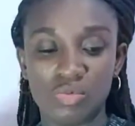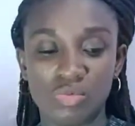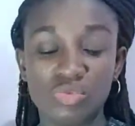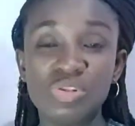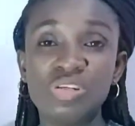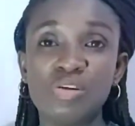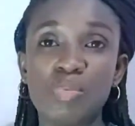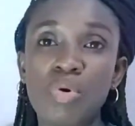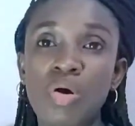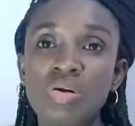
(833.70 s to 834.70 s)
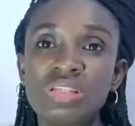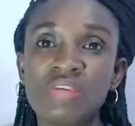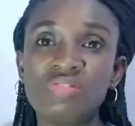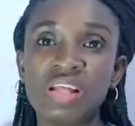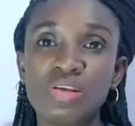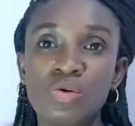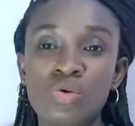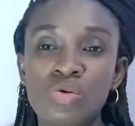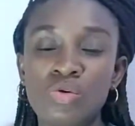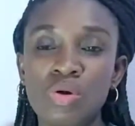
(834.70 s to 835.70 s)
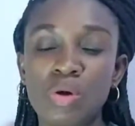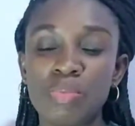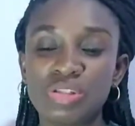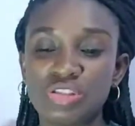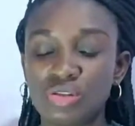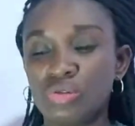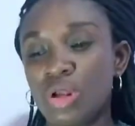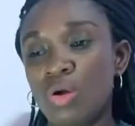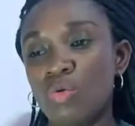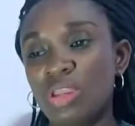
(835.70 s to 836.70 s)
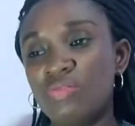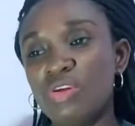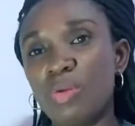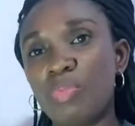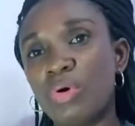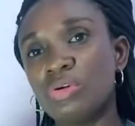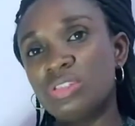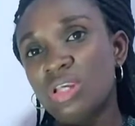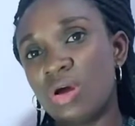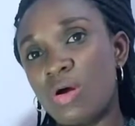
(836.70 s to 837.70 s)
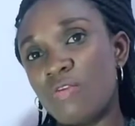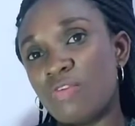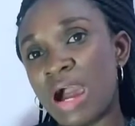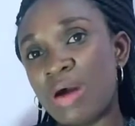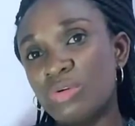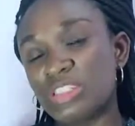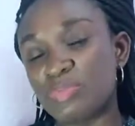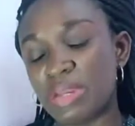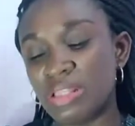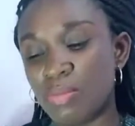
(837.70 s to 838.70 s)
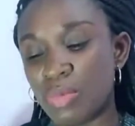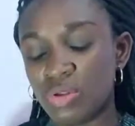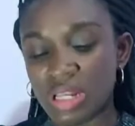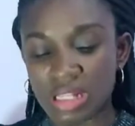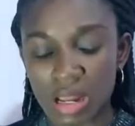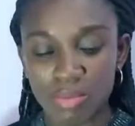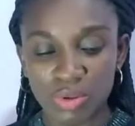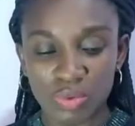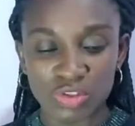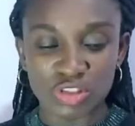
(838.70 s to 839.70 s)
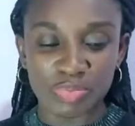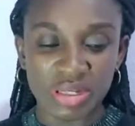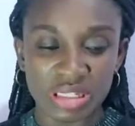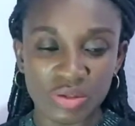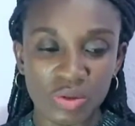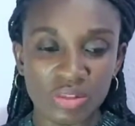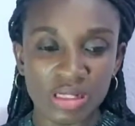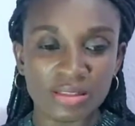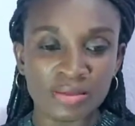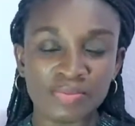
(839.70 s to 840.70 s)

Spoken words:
Doing the report after the whole competition, give the report of how we spend the money and how money was spent and all that.